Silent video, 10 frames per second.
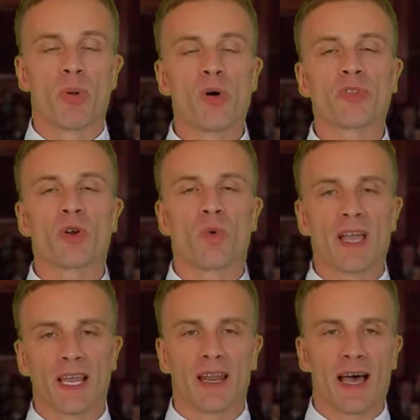Both are
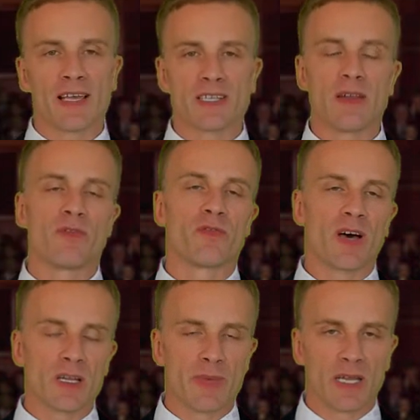recognized and
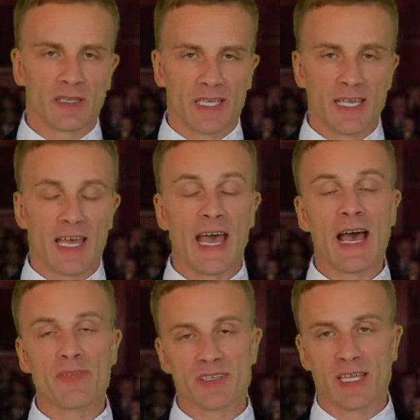fundamentally
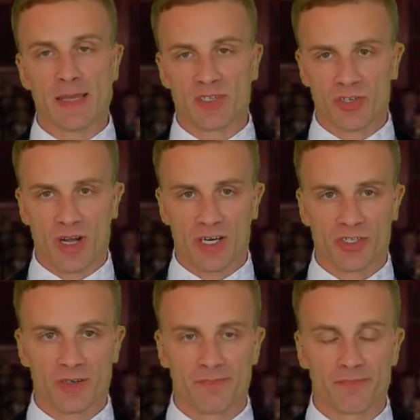have the same
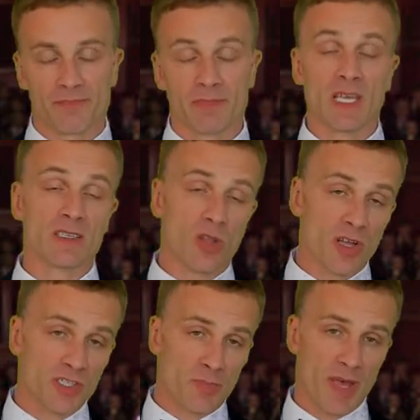structure, as
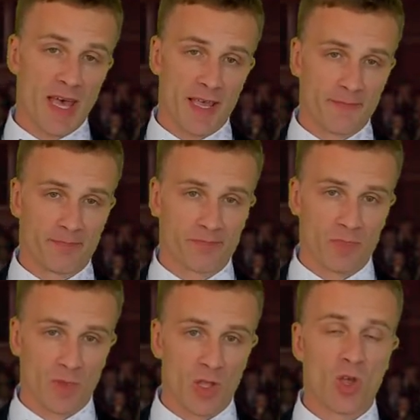long as you pay.
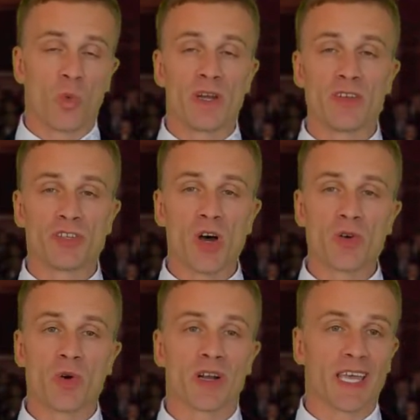When you
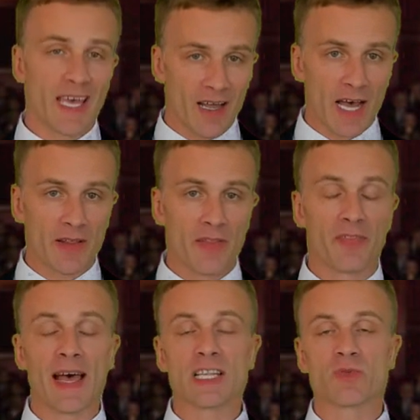don't or
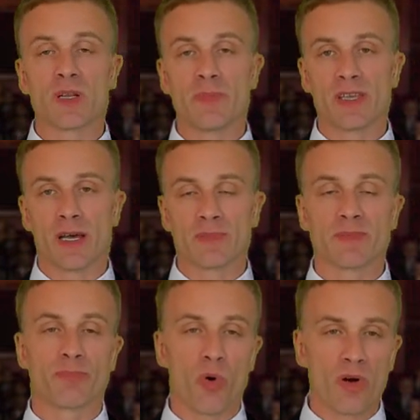cannot, that's when it
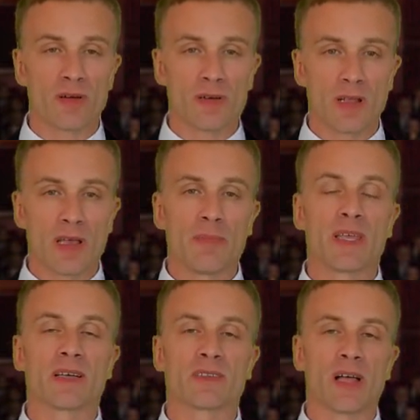becomes important,
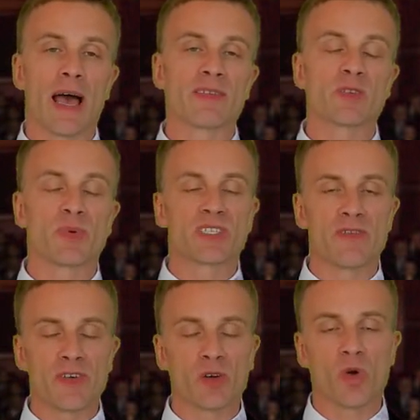because they'll have
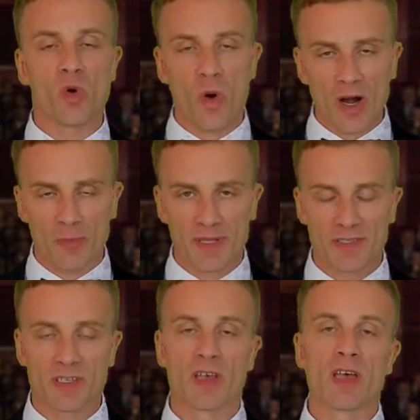specific
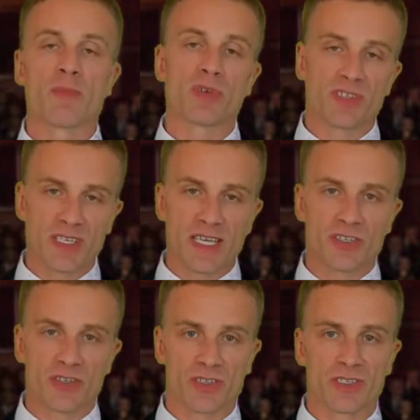requirements,
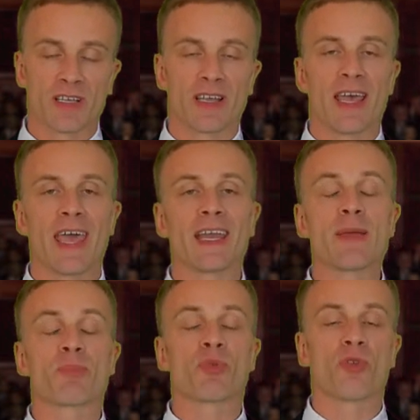procedures, and
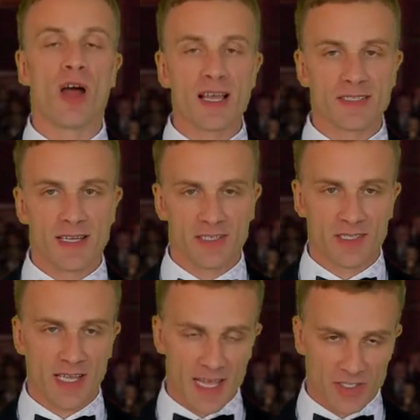a
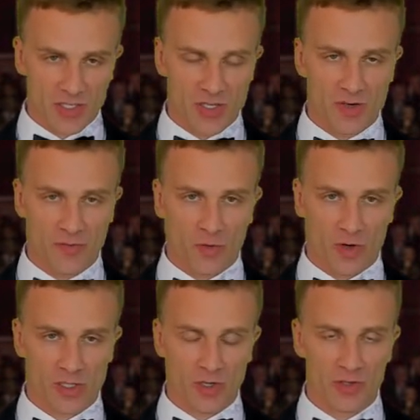process to execute
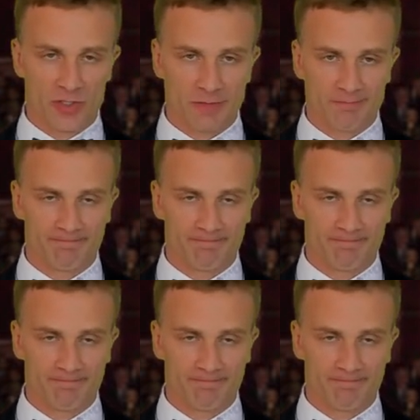a foreclosure.